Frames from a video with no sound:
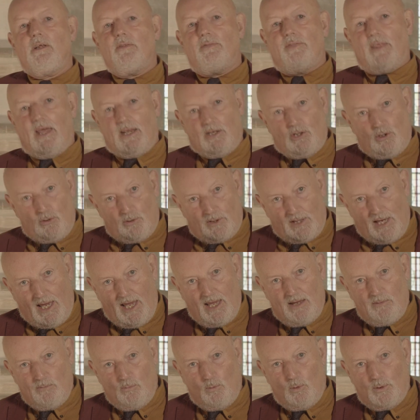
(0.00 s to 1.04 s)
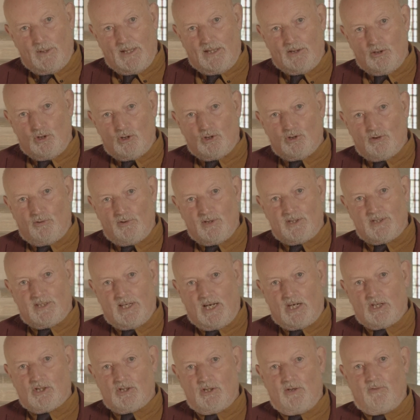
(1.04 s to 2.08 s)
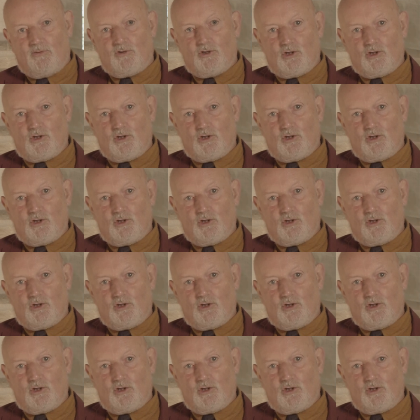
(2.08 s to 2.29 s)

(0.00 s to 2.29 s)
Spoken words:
then you came within the jurisdiction of